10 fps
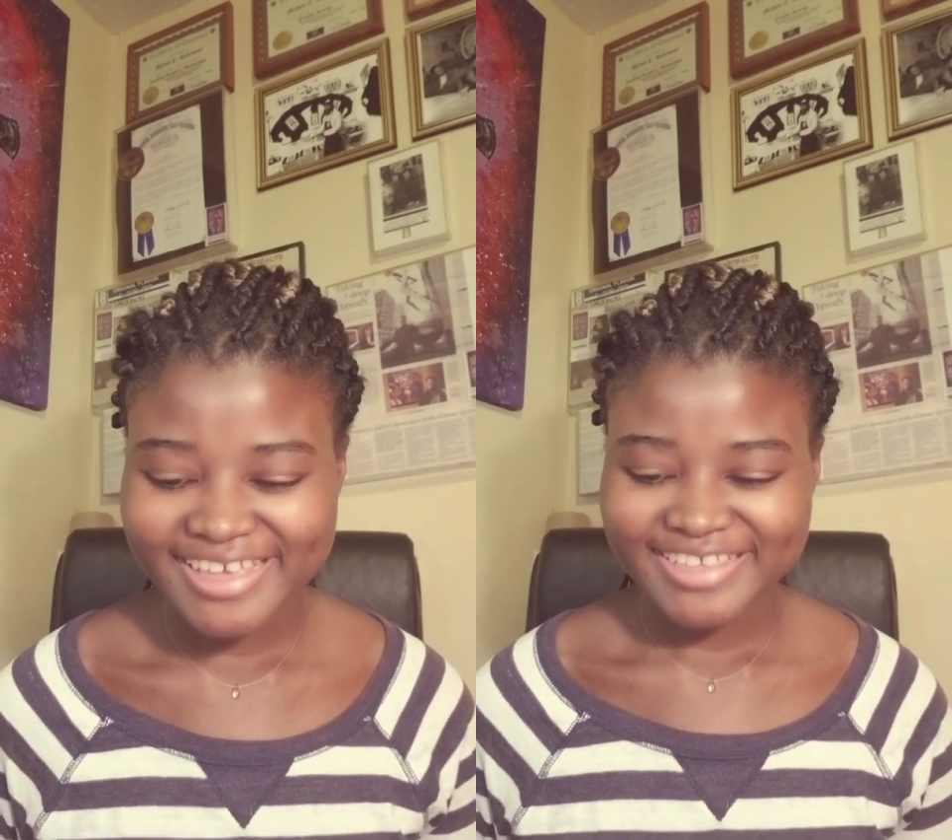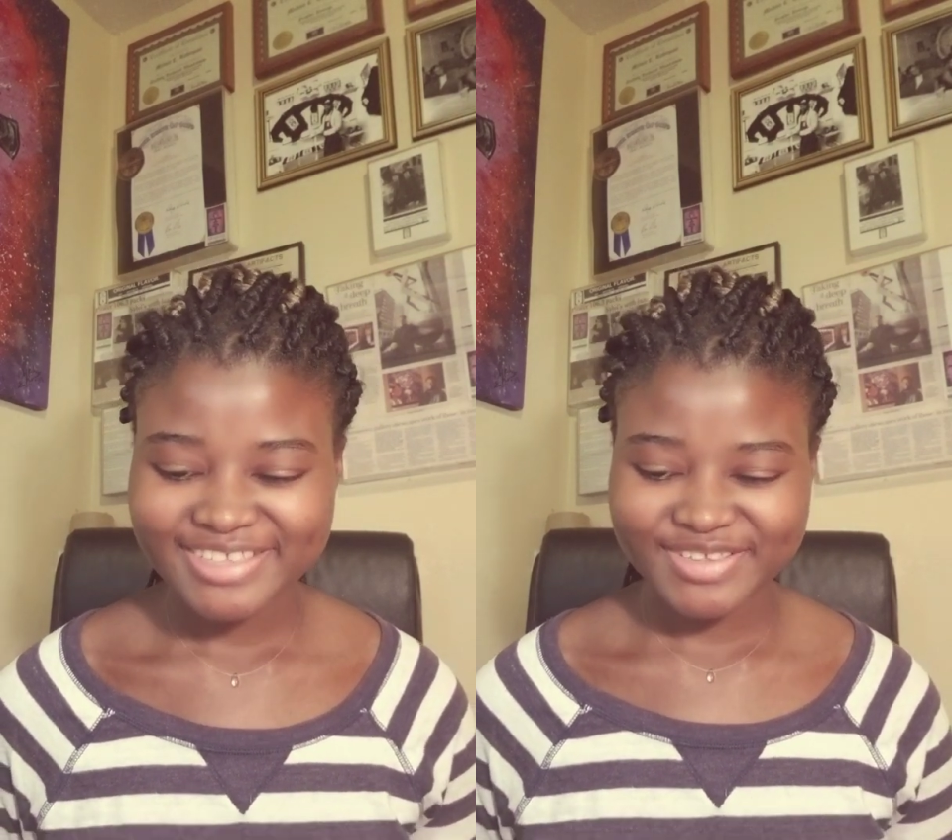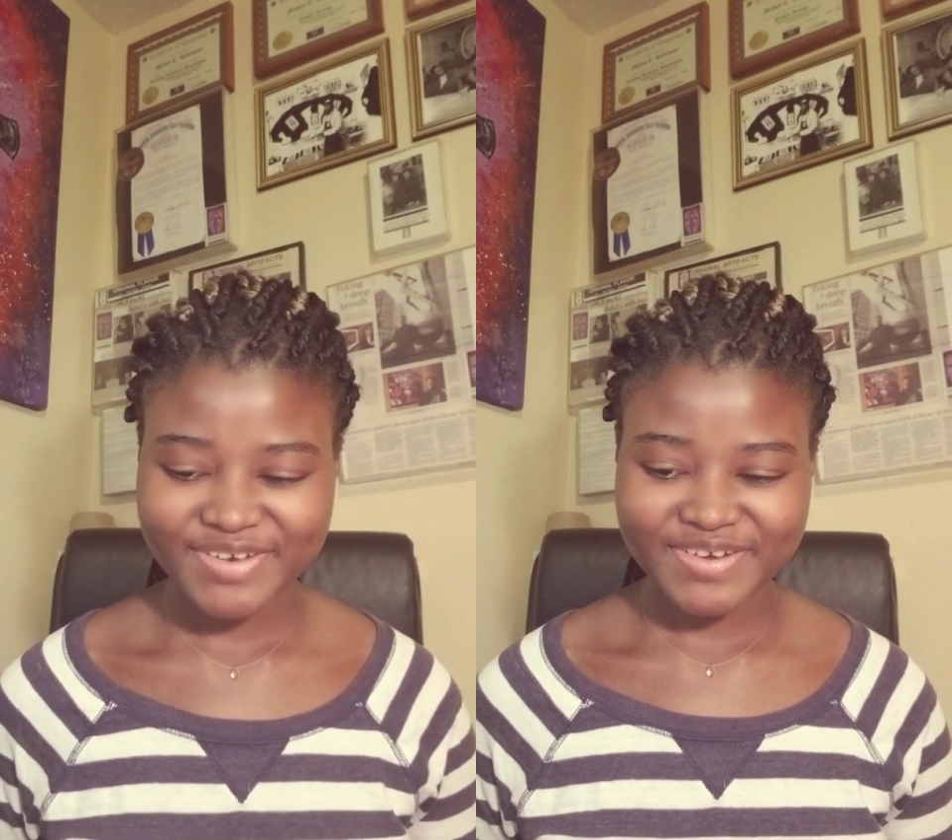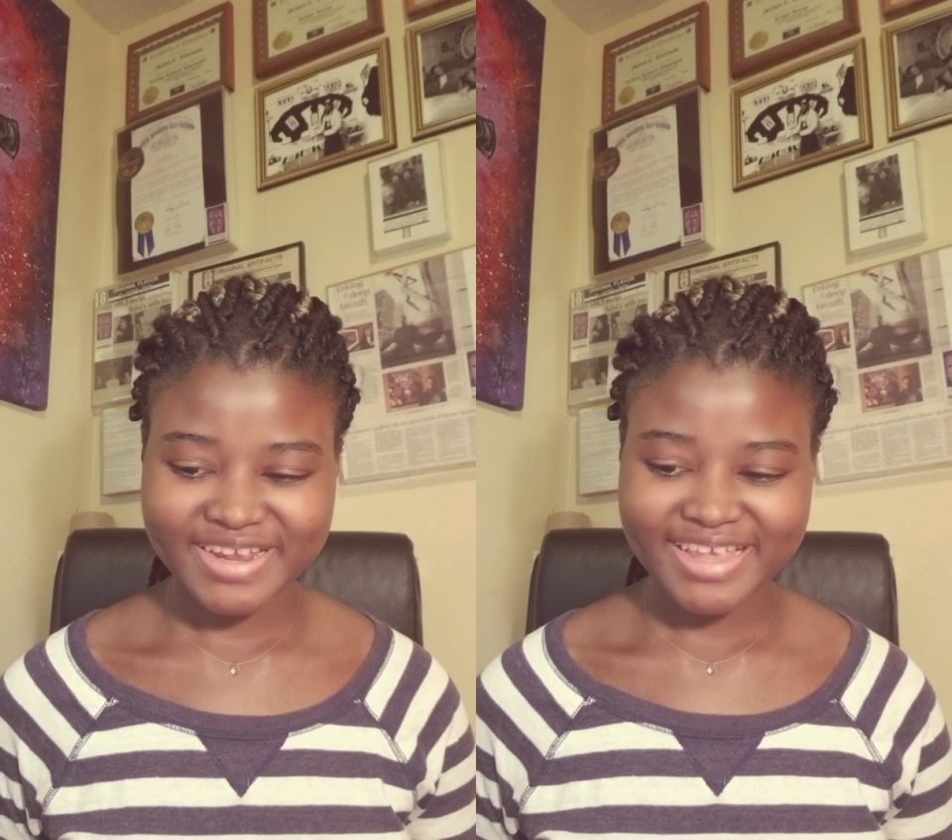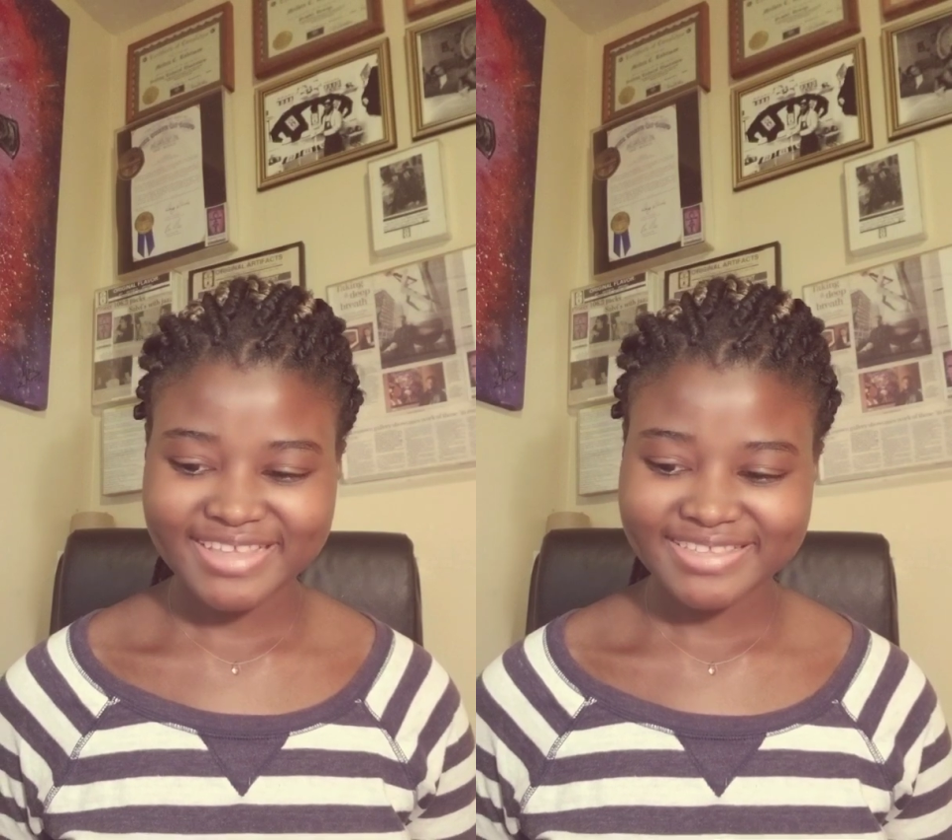Sorry,
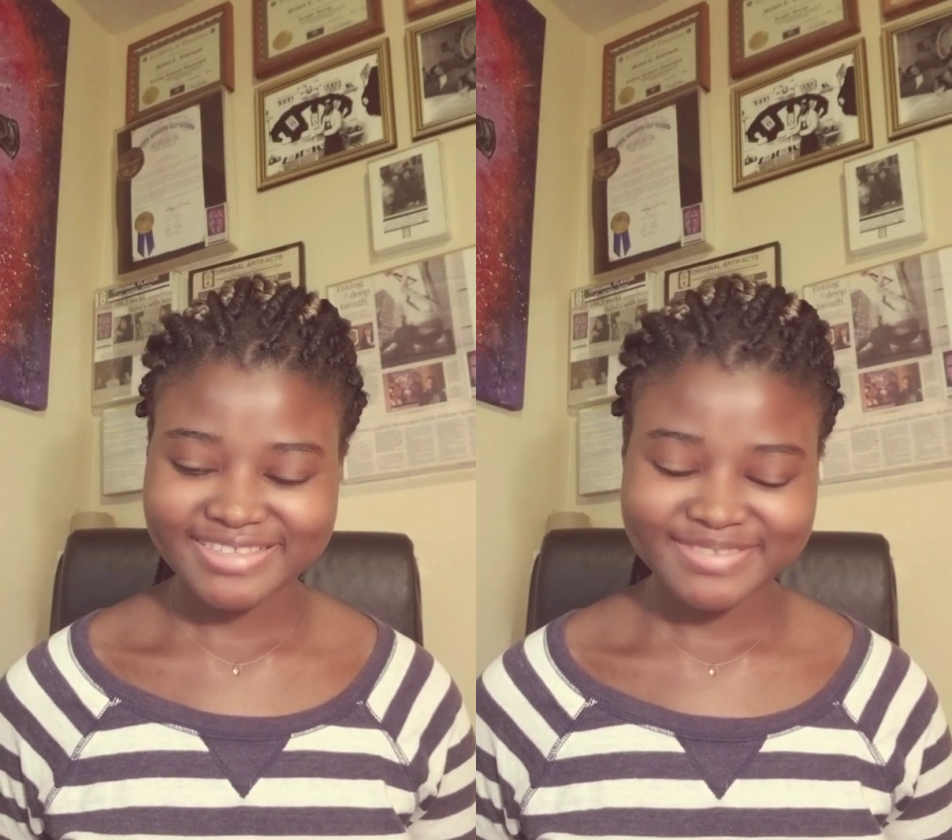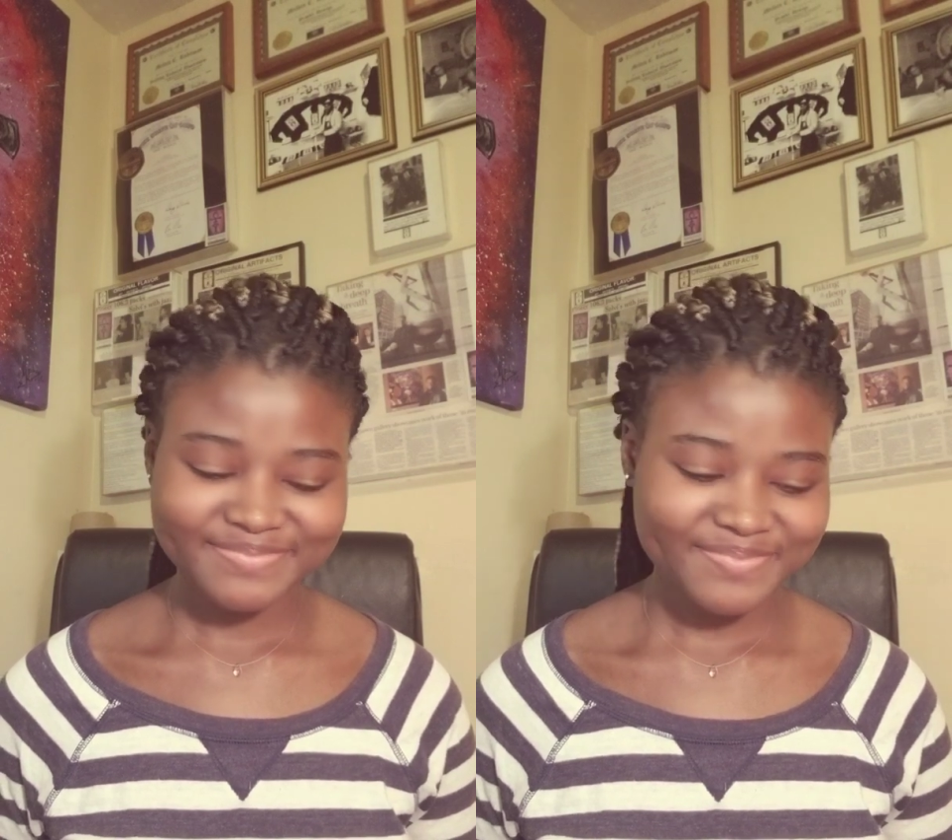guys.